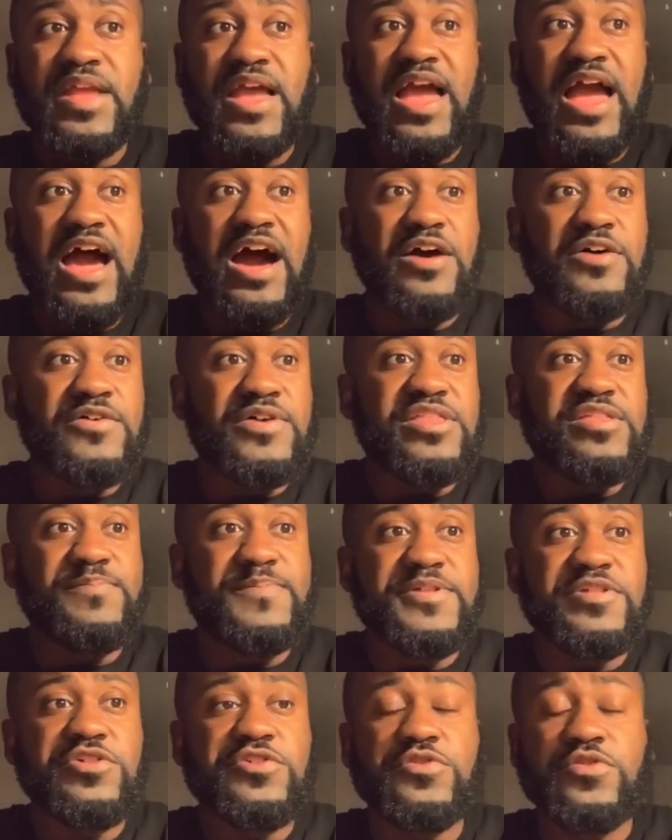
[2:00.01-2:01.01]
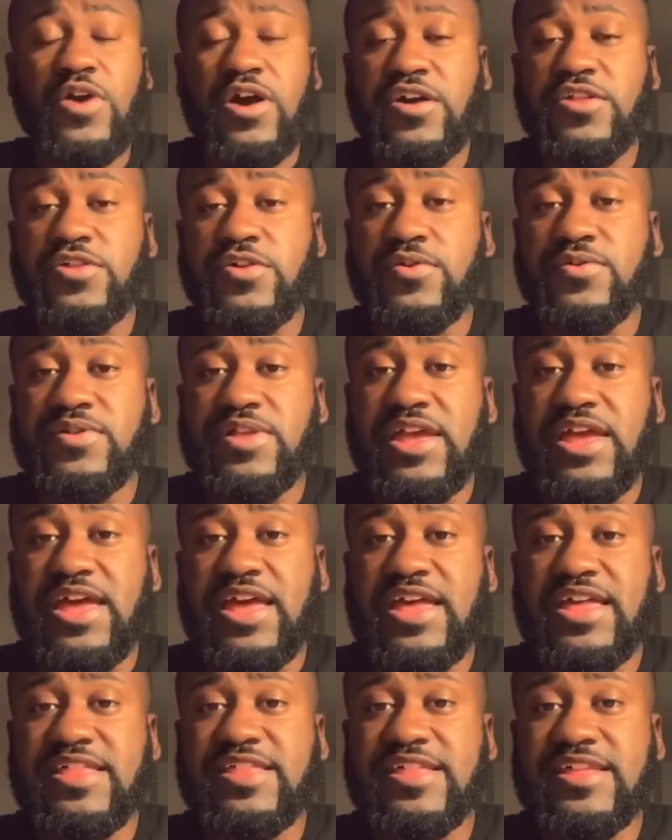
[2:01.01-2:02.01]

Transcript: How it's been structured is